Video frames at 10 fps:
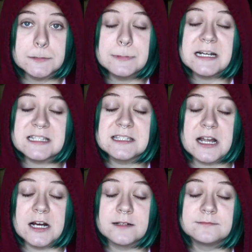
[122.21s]
but it's
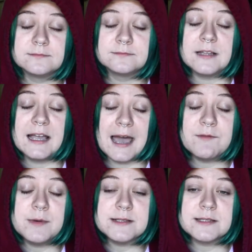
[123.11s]
there. I have a
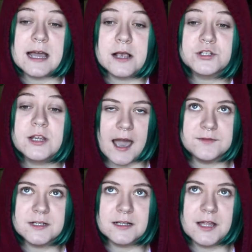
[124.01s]
mustache. I've
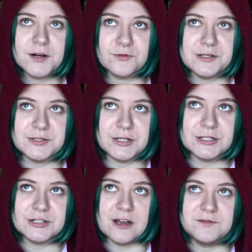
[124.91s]
done a lot of
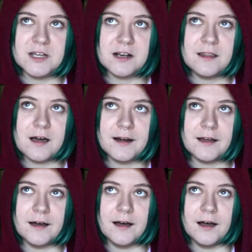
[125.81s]
research. I've done a lot
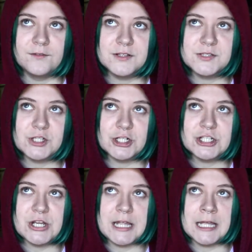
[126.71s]
of
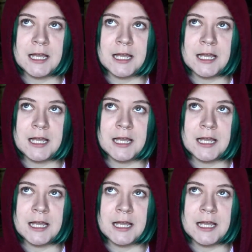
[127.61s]
searching